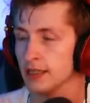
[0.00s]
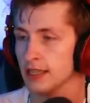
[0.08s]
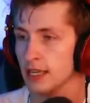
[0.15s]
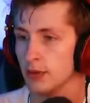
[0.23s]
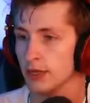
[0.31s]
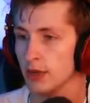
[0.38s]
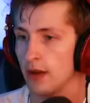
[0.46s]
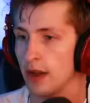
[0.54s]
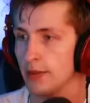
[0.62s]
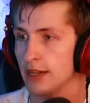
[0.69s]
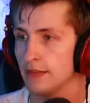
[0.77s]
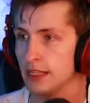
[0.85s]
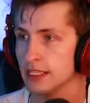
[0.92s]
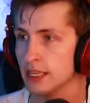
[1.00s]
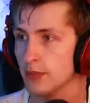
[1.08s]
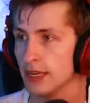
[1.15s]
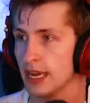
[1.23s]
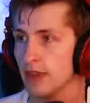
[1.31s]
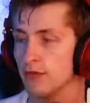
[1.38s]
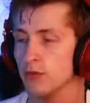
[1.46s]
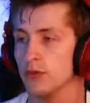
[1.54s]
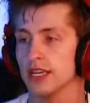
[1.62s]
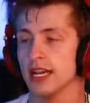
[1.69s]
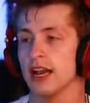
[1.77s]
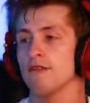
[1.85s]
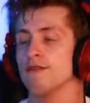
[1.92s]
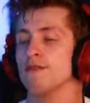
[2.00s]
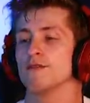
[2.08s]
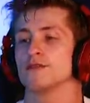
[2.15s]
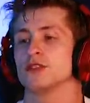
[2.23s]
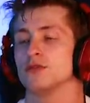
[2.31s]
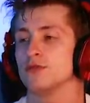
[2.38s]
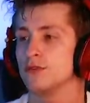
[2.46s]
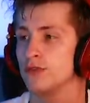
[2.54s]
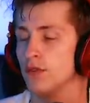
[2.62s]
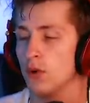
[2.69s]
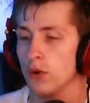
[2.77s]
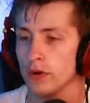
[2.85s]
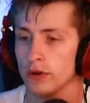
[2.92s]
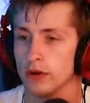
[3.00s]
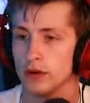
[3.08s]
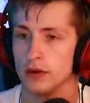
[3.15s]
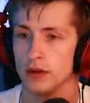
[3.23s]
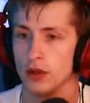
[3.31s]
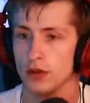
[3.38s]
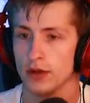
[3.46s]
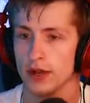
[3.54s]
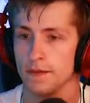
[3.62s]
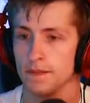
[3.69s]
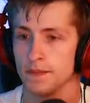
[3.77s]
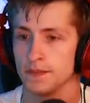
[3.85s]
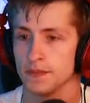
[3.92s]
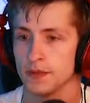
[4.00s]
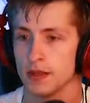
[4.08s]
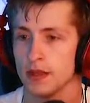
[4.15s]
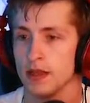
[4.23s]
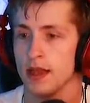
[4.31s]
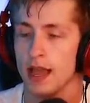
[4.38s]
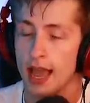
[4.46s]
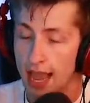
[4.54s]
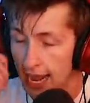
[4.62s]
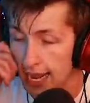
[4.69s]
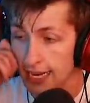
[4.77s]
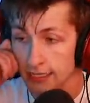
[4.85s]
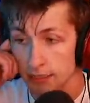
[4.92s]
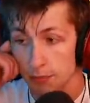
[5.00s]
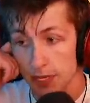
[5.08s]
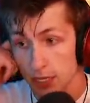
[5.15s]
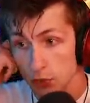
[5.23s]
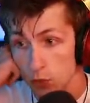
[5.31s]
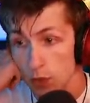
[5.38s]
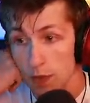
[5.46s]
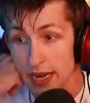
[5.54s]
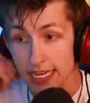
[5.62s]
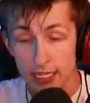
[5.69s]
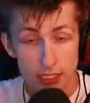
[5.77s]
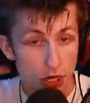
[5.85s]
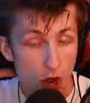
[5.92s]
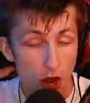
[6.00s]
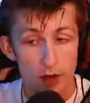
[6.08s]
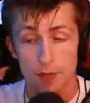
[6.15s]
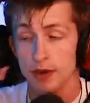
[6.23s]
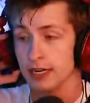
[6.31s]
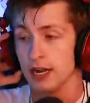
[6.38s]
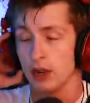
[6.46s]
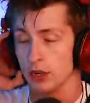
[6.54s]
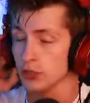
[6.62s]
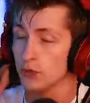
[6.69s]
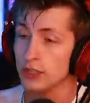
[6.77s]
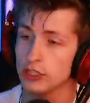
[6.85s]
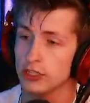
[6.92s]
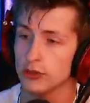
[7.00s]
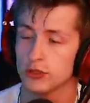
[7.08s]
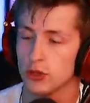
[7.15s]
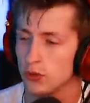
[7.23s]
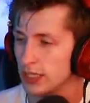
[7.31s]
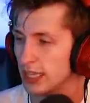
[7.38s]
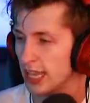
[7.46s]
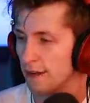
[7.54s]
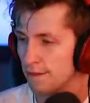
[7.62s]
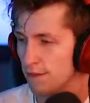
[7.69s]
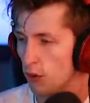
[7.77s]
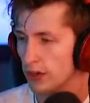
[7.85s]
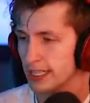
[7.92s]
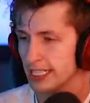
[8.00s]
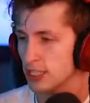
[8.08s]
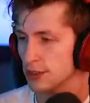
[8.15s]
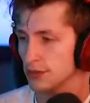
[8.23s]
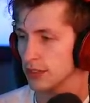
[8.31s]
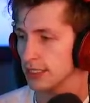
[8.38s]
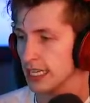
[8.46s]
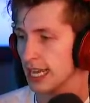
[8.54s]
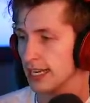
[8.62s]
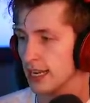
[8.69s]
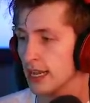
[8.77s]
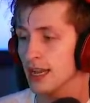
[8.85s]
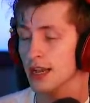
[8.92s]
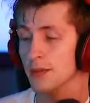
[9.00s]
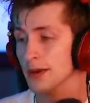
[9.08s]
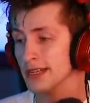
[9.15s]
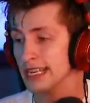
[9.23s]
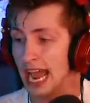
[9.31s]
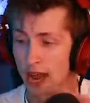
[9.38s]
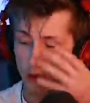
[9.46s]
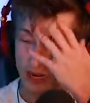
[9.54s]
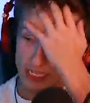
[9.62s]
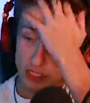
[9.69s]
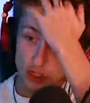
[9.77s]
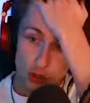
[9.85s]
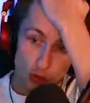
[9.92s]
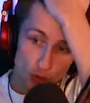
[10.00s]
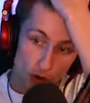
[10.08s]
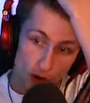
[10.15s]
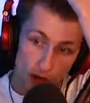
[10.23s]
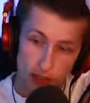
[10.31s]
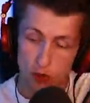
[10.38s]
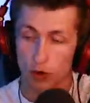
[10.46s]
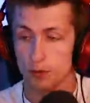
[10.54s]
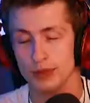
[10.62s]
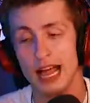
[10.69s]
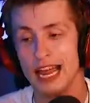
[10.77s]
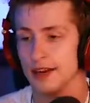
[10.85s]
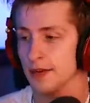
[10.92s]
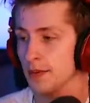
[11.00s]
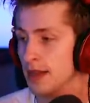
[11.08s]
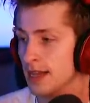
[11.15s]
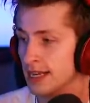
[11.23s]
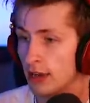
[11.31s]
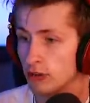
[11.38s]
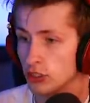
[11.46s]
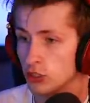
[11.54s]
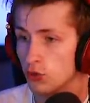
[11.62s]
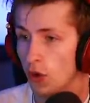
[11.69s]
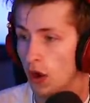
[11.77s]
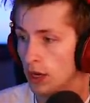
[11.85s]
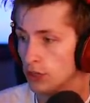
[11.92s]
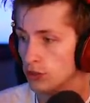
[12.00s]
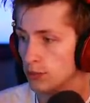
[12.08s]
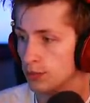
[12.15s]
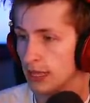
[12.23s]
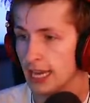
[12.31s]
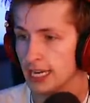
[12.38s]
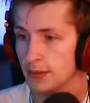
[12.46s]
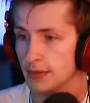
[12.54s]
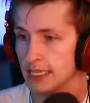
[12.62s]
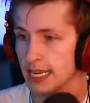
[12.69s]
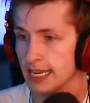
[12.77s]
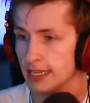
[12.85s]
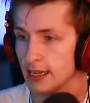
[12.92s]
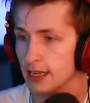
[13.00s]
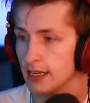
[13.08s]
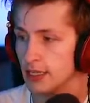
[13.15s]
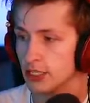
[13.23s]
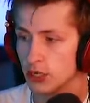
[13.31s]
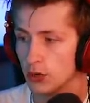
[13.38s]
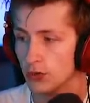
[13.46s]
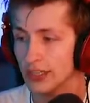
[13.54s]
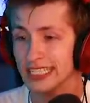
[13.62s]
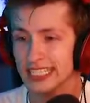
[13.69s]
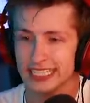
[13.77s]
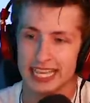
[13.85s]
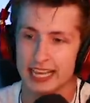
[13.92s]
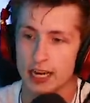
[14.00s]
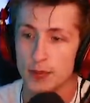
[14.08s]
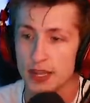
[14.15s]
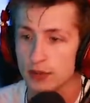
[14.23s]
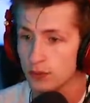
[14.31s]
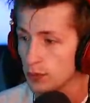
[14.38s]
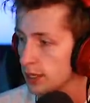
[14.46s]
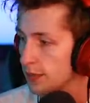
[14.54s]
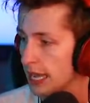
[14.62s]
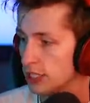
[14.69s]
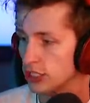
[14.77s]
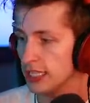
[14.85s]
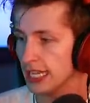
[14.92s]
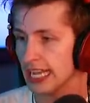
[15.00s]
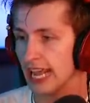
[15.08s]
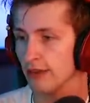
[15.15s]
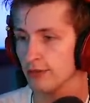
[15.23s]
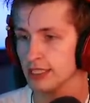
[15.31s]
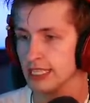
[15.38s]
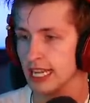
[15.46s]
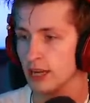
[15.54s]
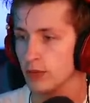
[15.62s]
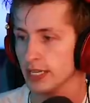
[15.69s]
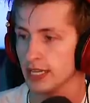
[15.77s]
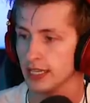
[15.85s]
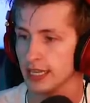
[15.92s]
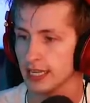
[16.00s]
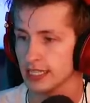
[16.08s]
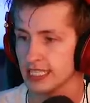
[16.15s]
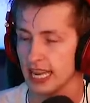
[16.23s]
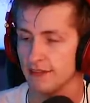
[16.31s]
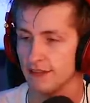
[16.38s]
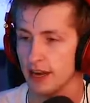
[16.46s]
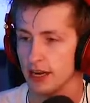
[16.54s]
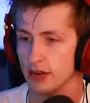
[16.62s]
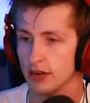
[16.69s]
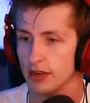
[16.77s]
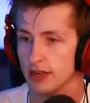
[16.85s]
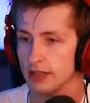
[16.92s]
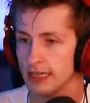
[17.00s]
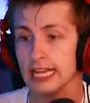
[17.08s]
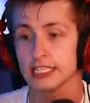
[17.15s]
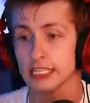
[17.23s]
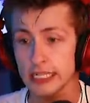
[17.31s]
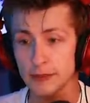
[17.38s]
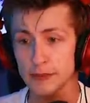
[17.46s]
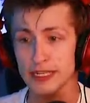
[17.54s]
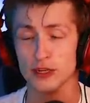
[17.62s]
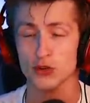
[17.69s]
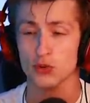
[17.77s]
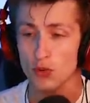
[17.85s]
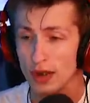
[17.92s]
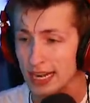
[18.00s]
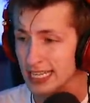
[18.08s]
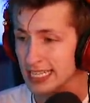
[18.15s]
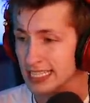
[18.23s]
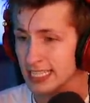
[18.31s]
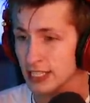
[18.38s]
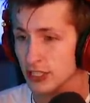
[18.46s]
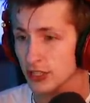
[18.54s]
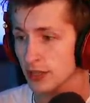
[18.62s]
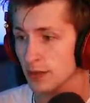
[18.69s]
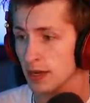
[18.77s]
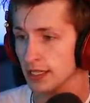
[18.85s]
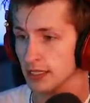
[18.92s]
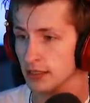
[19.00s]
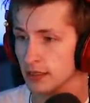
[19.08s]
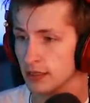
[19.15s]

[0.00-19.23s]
There we go. How many of these can we have? We can have four. Okay. And because we're making a ton of money now, because originally it was only like 40 silver a day, but now it's 200 or platinum. Now it's 200 platinum a day. So we can get that up. If imagine like every day we get like a sapphire, that's gonna be crazy good money.